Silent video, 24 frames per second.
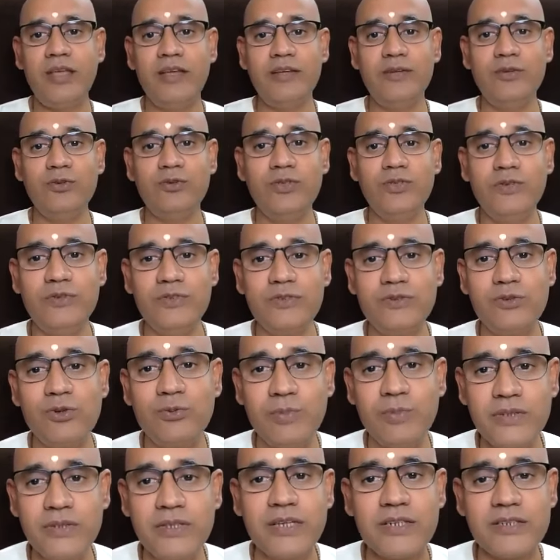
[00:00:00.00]
He took the
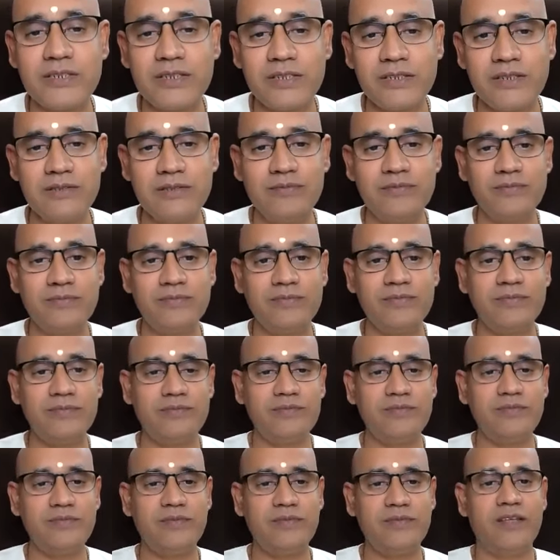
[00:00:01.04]
Vishwarupa Darshana.
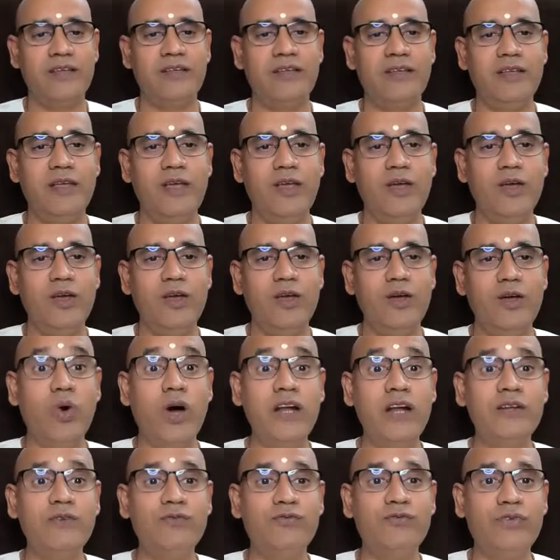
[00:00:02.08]
One